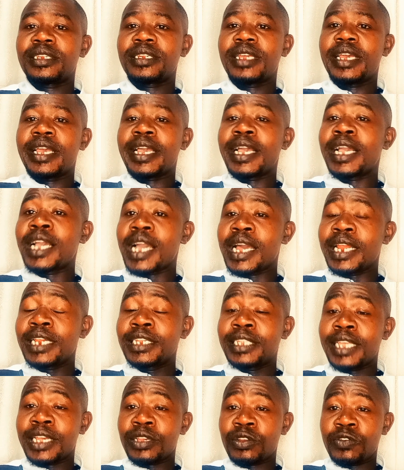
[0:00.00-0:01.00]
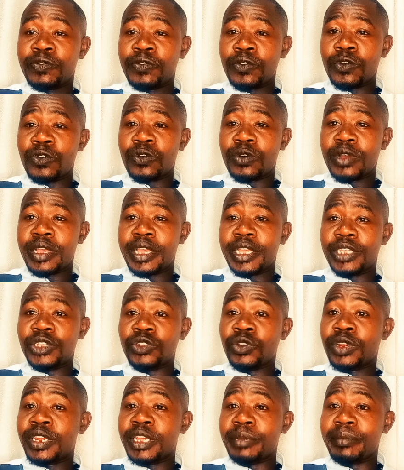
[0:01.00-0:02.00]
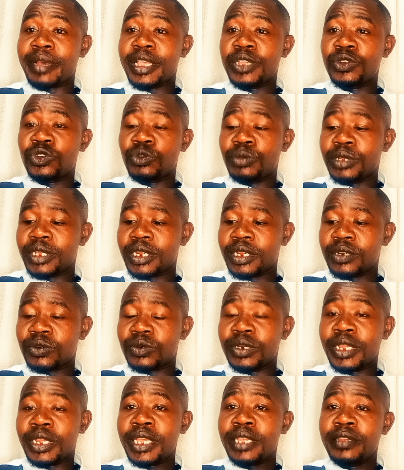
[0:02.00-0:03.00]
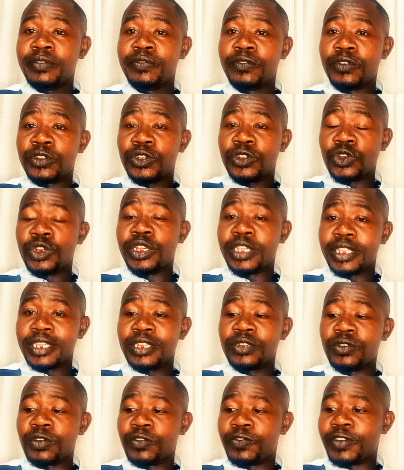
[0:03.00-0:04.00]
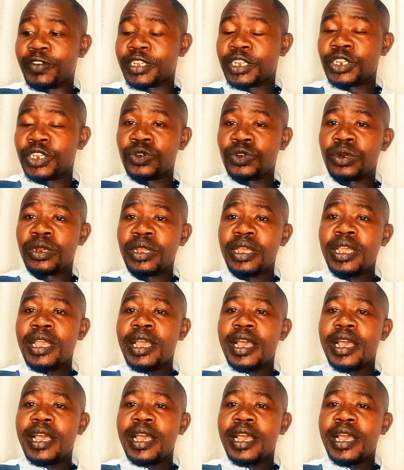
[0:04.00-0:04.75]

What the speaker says: I really thank you for joining my YouTube channel today, for joining this conversation.